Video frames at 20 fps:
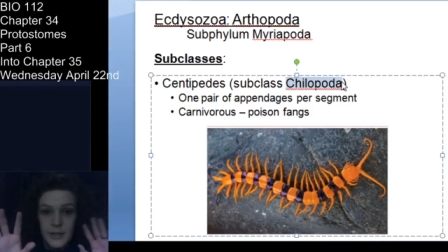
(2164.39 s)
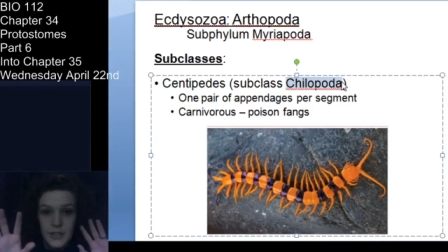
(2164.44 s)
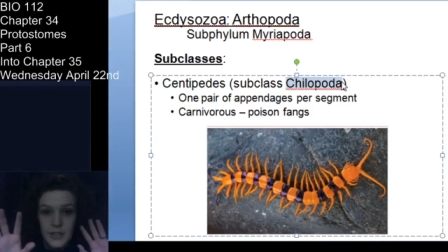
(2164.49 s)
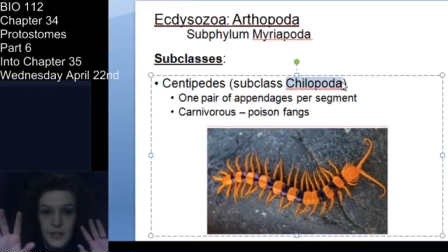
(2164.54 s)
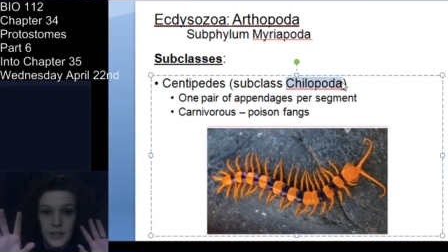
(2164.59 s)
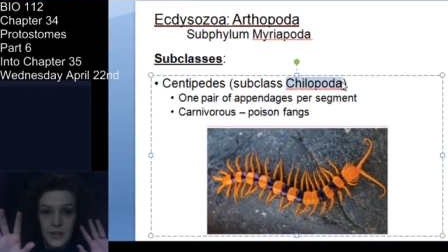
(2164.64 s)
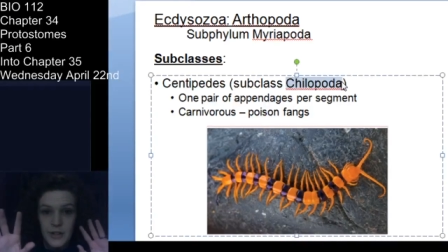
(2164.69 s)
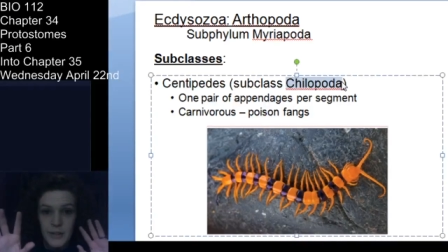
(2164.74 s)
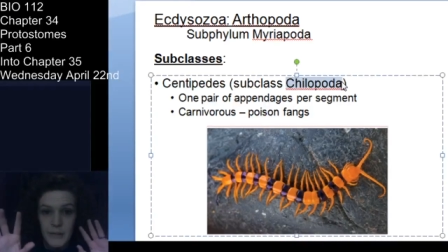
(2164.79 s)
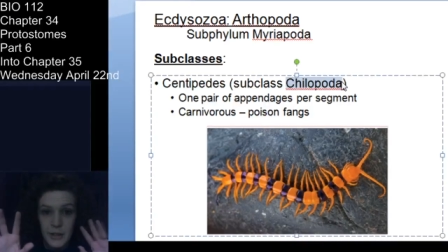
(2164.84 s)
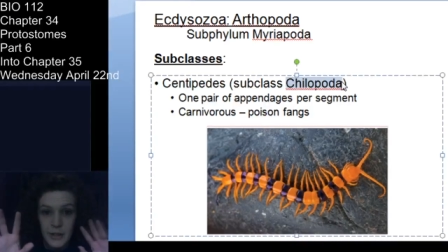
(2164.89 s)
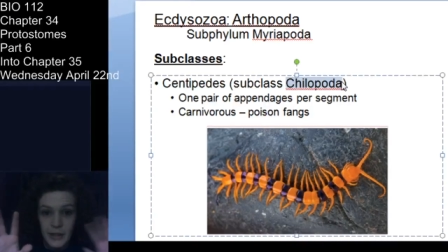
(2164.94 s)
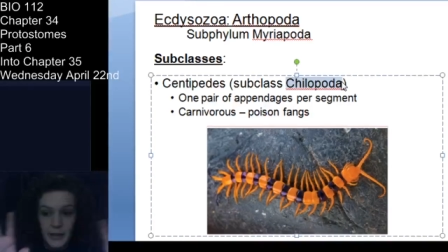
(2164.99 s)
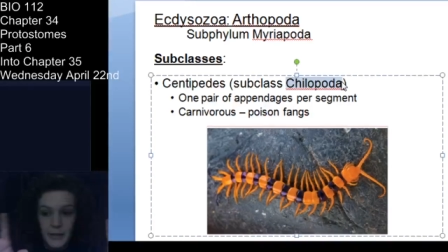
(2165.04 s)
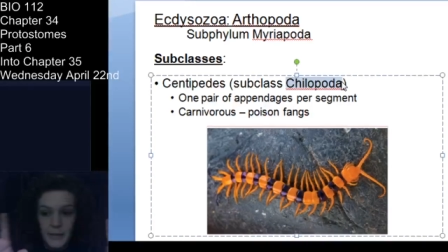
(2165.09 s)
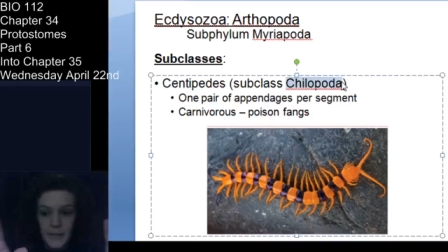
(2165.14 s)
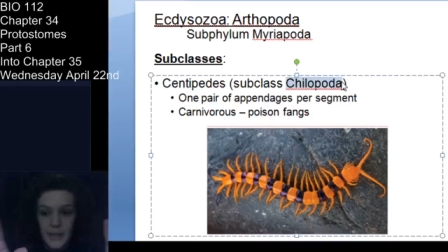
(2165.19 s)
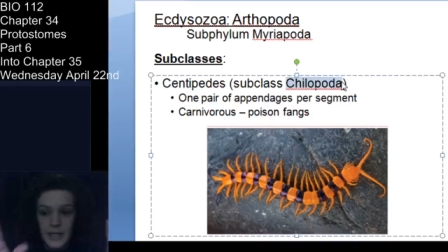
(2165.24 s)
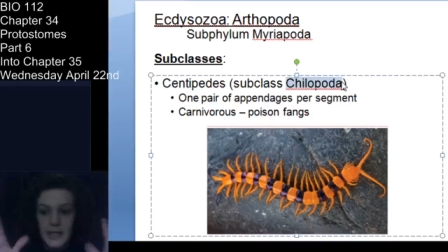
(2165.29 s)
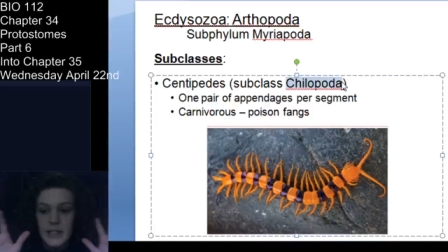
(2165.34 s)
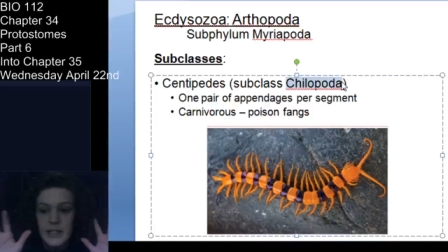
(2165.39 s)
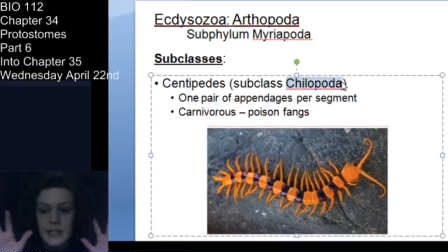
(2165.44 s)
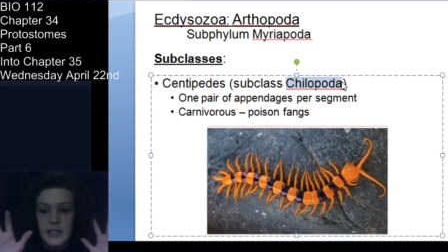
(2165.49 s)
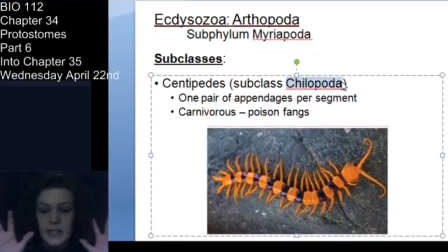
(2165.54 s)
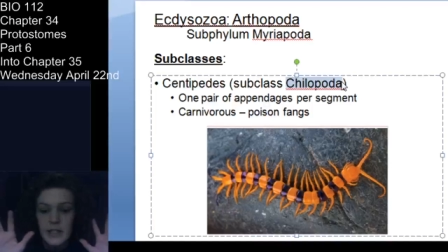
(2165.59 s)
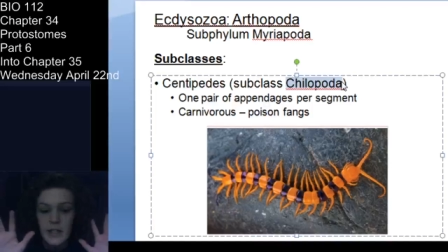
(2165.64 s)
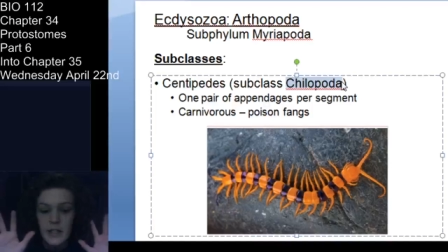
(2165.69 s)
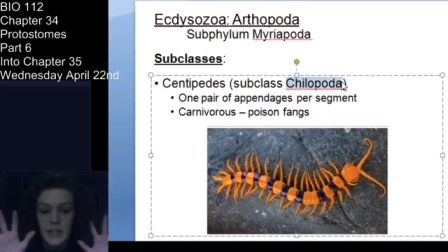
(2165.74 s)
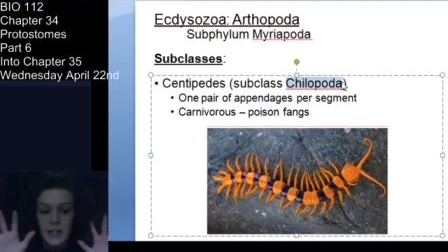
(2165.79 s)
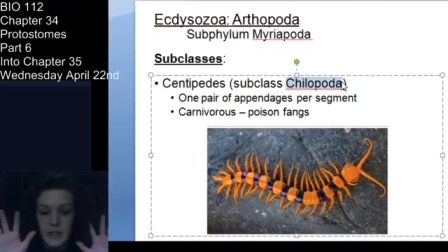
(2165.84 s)
which are the
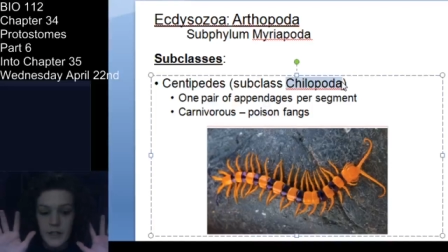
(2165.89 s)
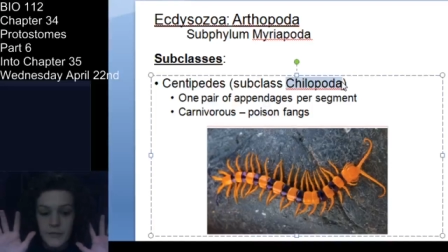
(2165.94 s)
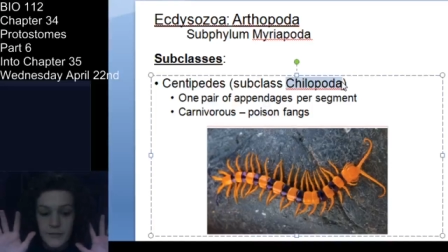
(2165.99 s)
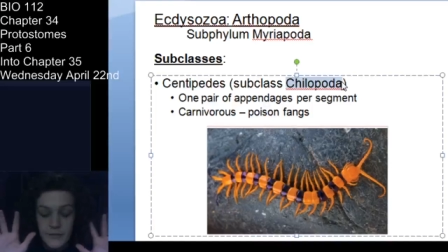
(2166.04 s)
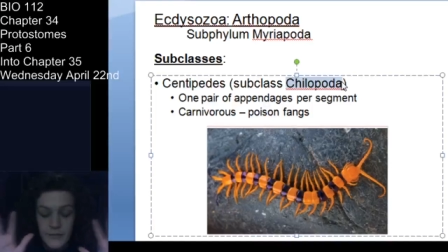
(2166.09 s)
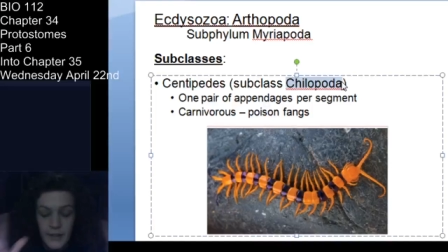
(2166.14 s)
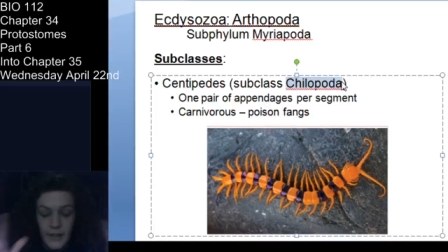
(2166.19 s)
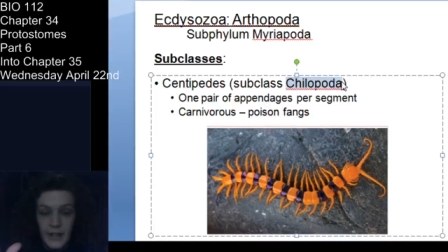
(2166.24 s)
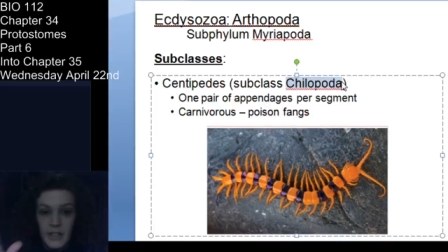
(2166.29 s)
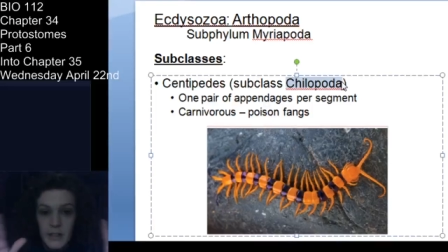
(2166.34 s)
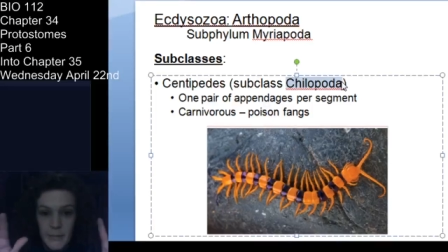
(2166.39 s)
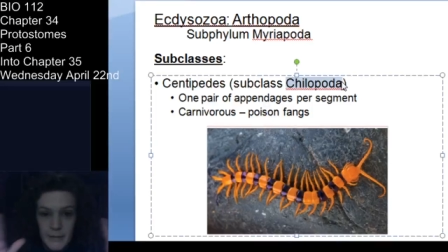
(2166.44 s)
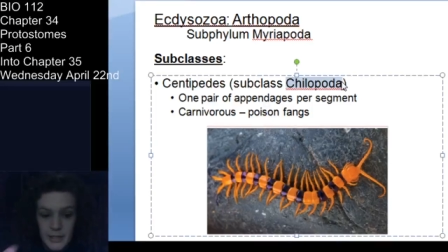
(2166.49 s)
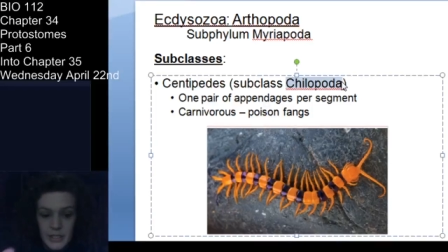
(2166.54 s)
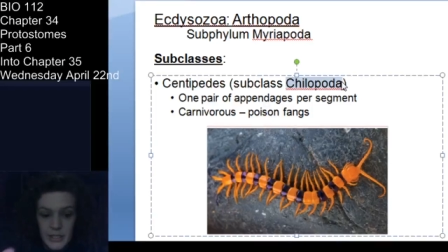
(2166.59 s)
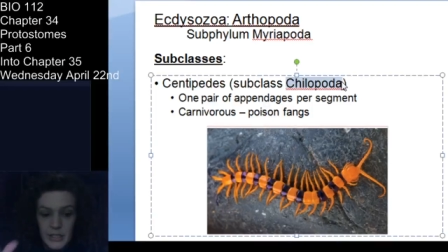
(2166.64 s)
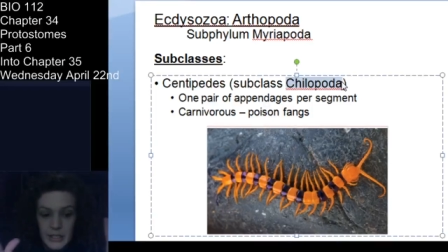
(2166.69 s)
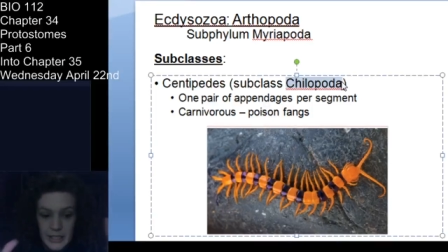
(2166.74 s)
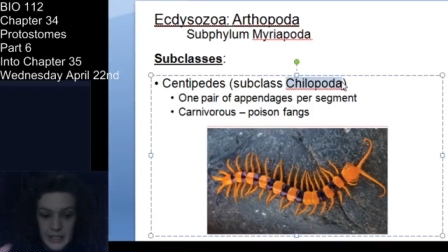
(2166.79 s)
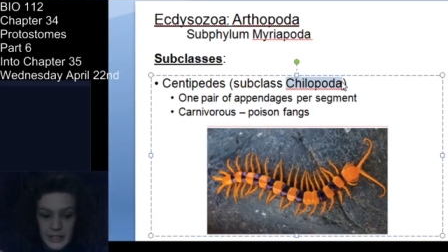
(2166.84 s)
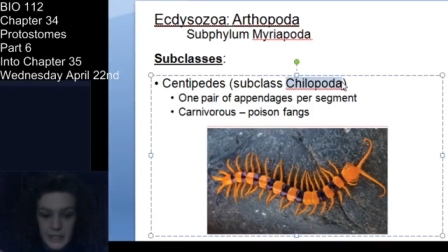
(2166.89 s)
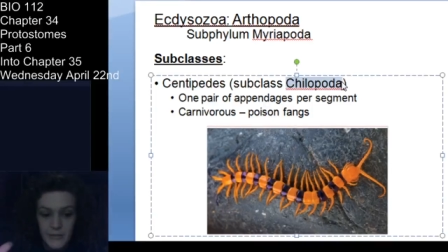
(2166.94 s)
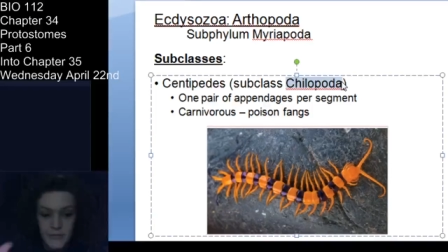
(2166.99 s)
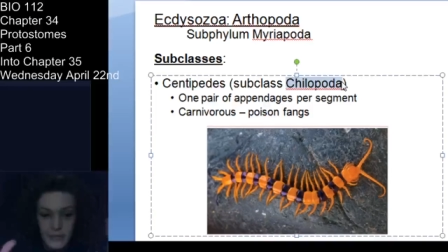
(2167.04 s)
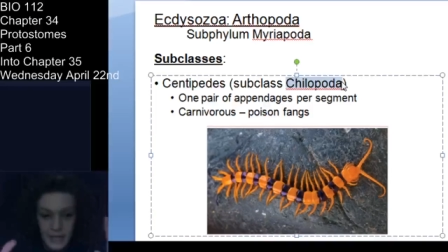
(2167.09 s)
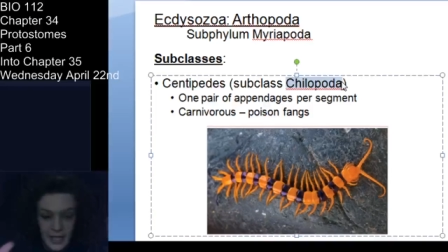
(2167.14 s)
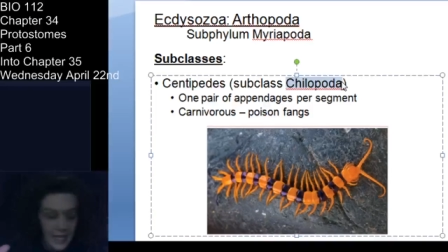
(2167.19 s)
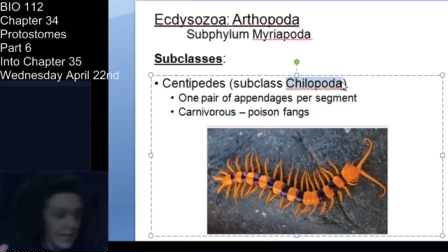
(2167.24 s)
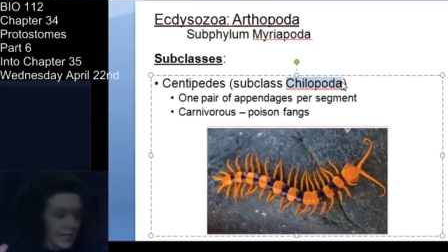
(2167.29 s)
millipedes, are fundamentally different